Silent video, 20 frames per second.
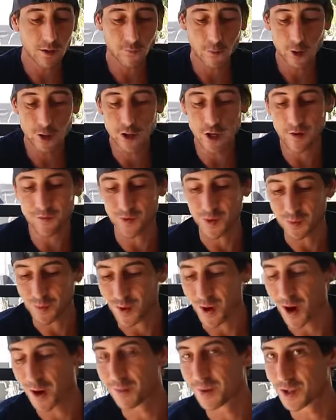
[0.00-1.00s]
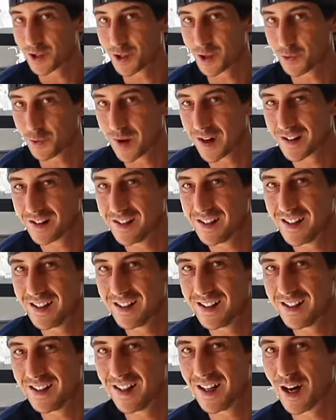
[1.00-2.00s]
First off, you put how much you win,
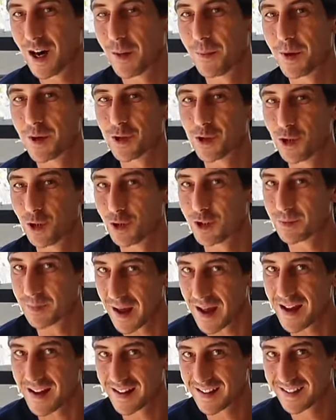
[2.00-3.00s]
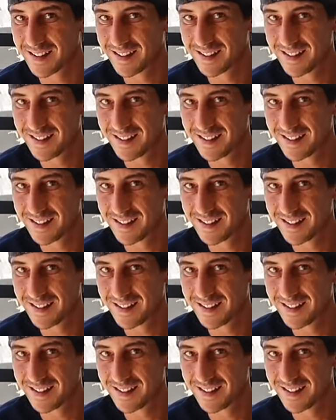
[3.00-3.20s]
how much you spent,